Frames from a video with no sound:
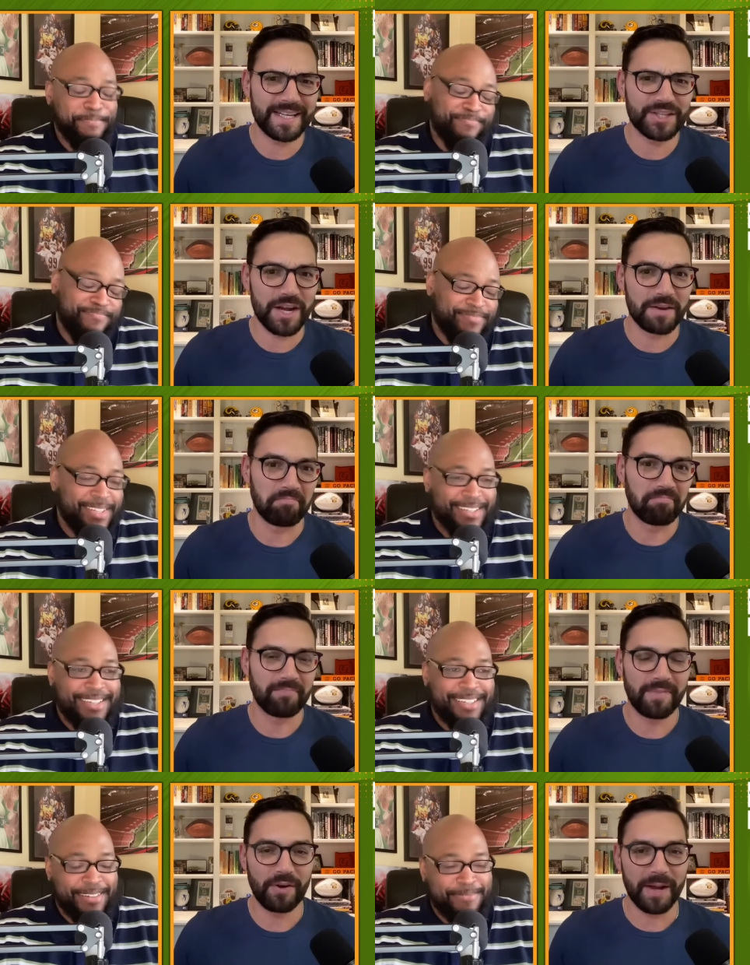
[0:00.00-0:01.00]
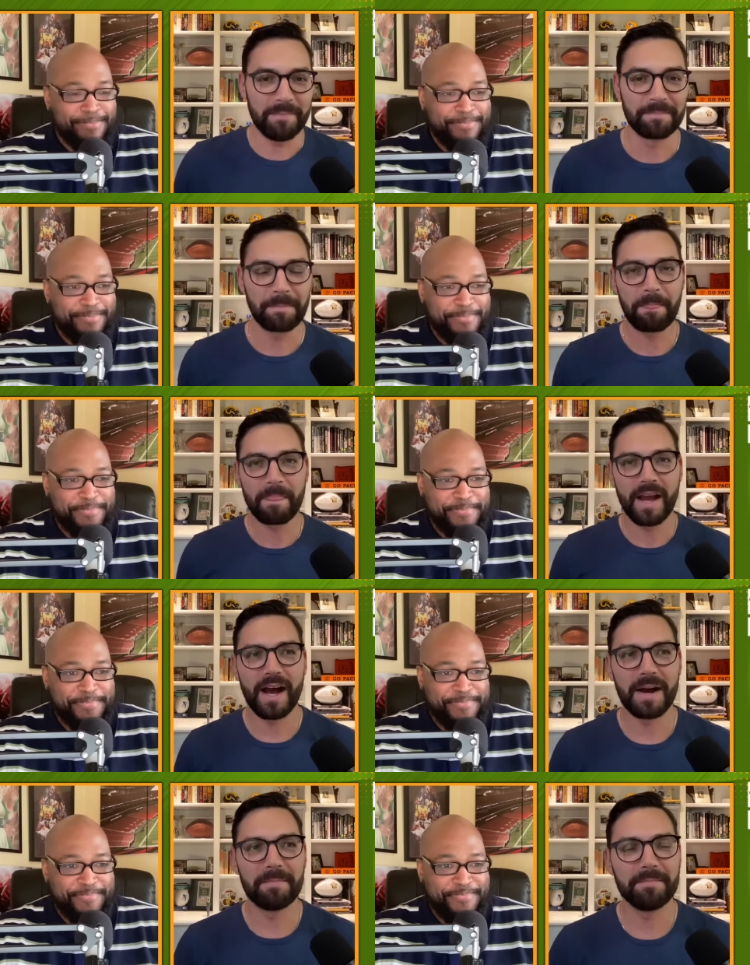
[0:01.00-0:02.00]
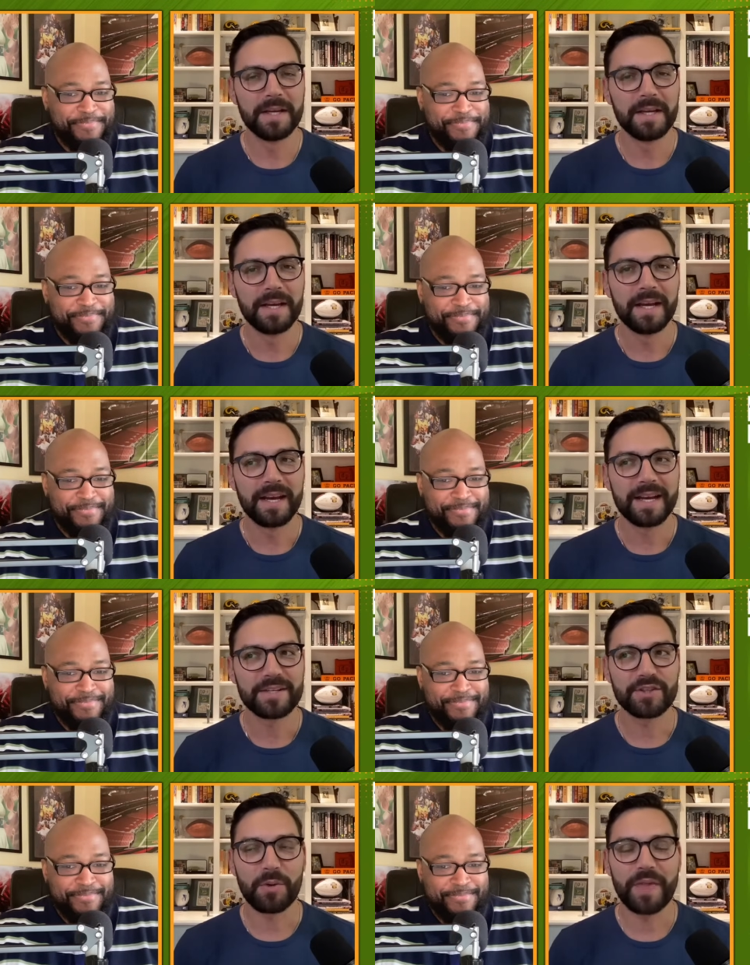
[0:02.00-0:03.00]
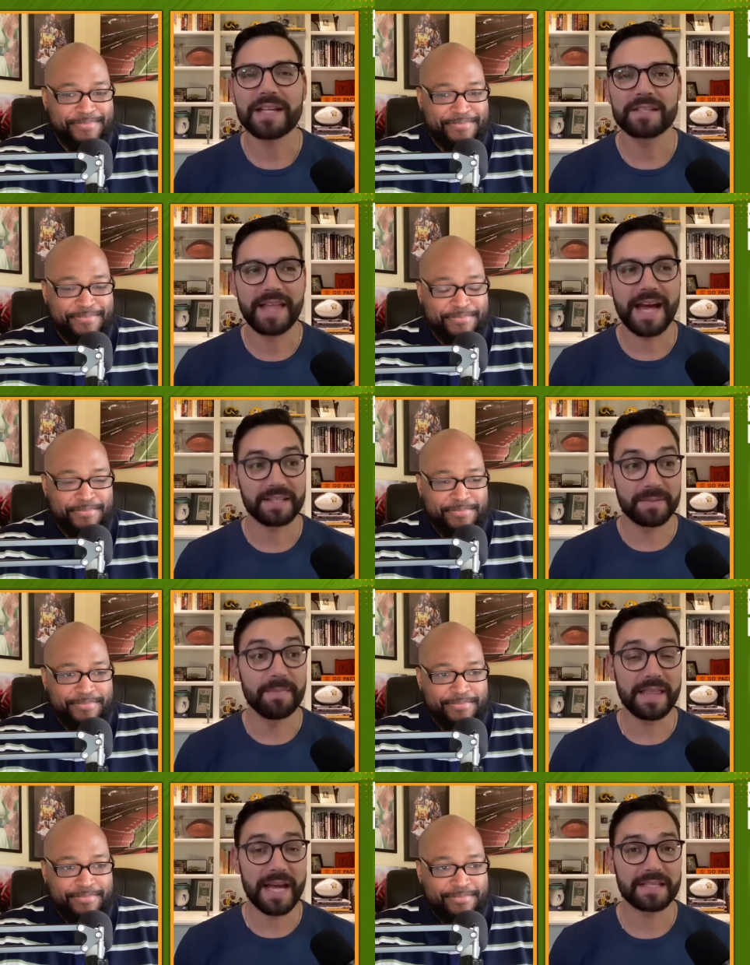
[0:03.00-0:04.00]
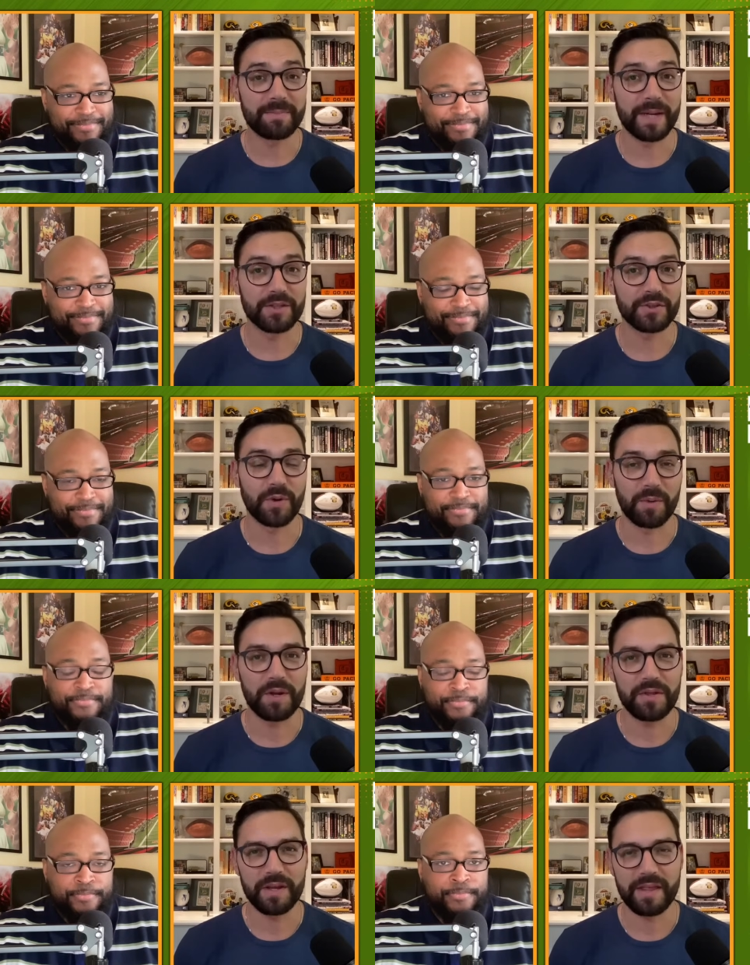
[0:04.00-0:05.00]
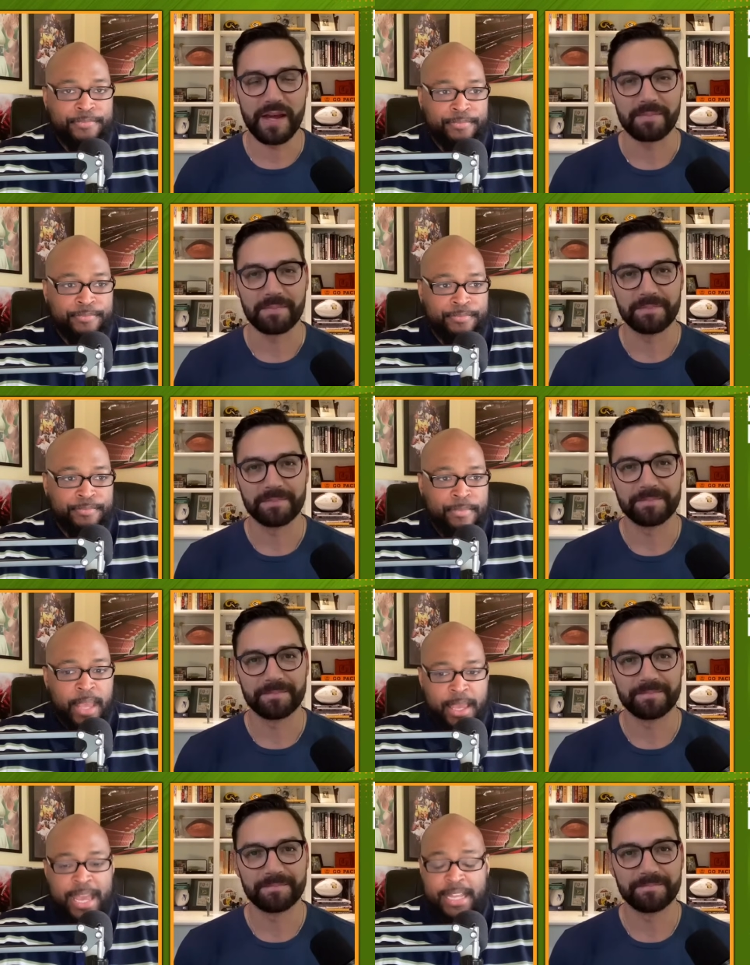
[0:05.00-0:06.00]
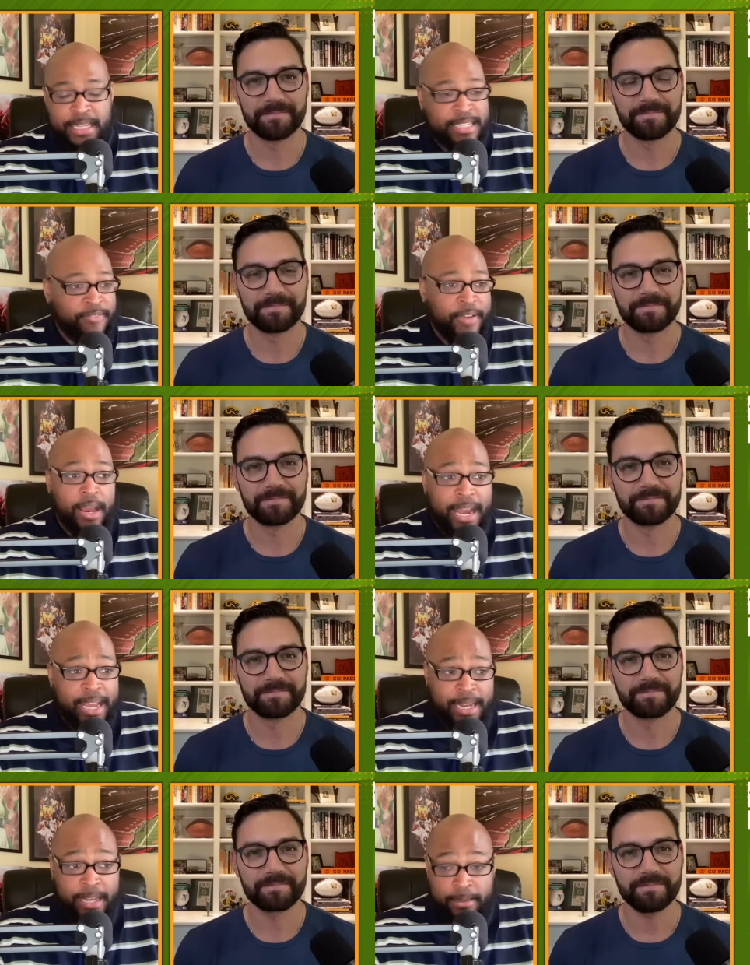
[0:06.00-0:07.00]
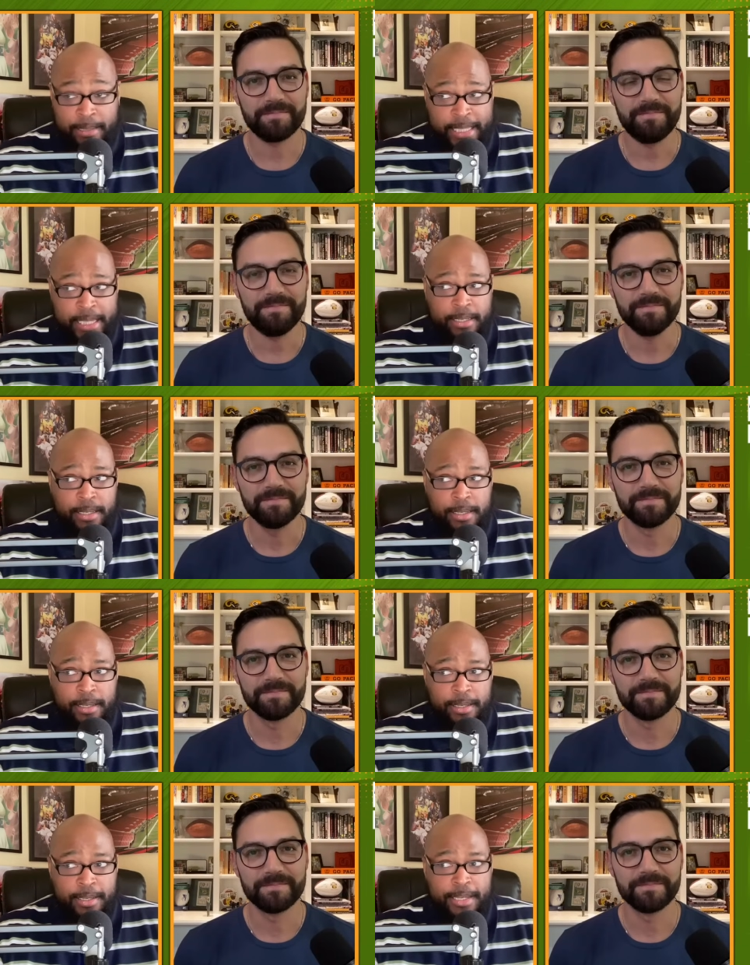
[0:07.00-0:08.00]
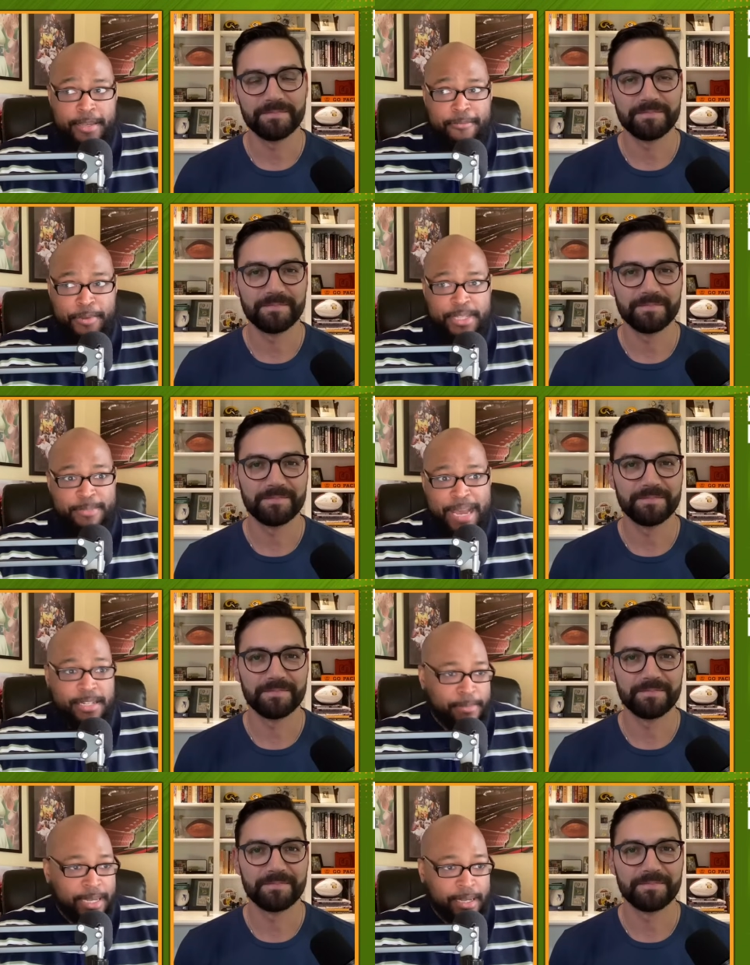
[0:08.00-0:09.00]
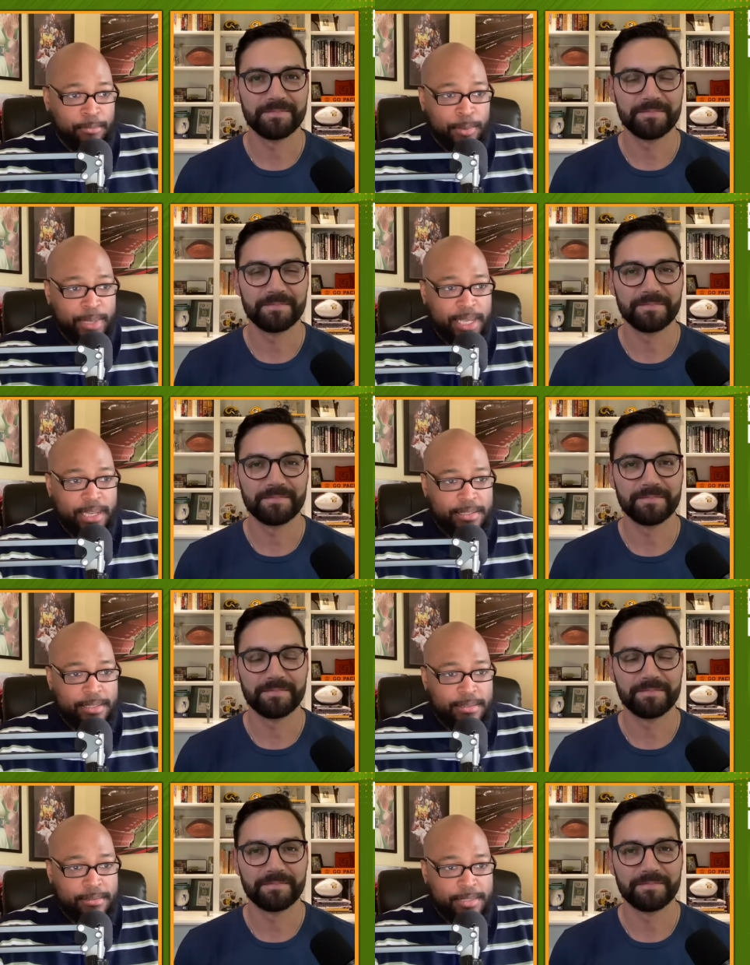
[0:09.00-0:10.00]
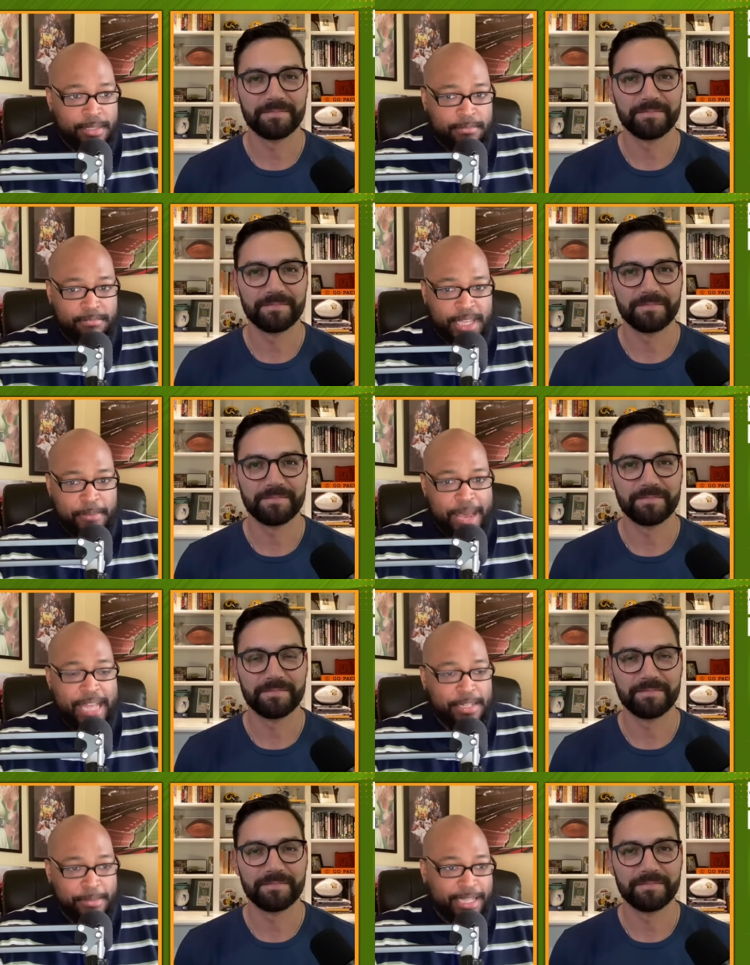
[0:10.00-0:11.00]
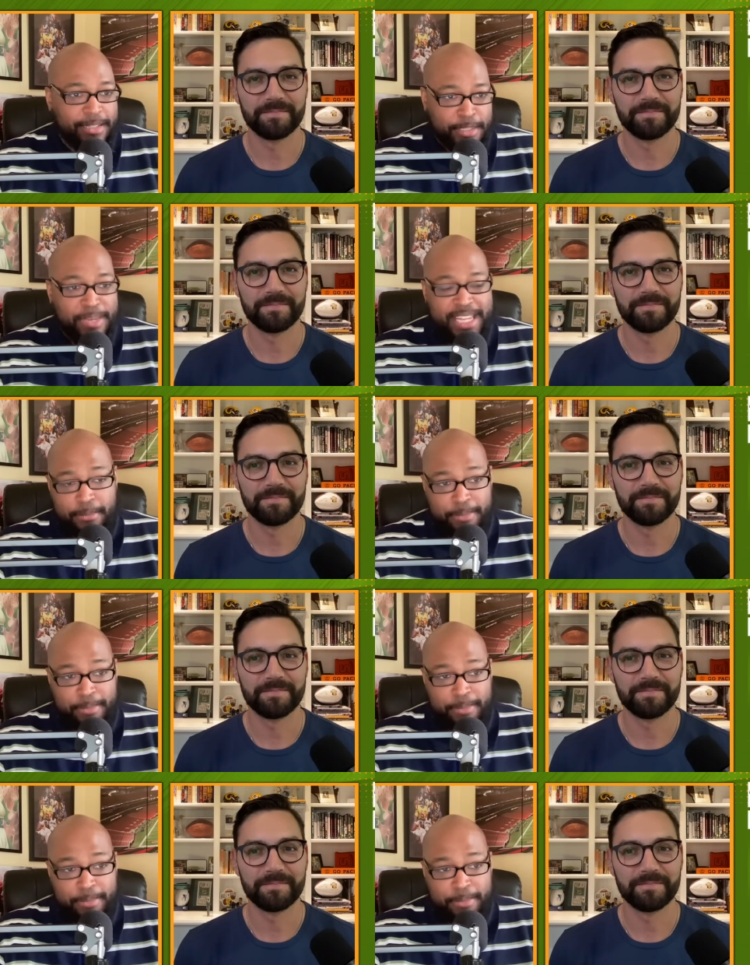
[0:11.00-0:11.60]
Speaker 1: Dijon. Yeah. Okay. Um. So that's that to me. That's the biggest story. What do you think of that?
Speaker 2: Yeah, I think that's fair. I, I, I think for this matchup uh, when we get into to key matchups like to me the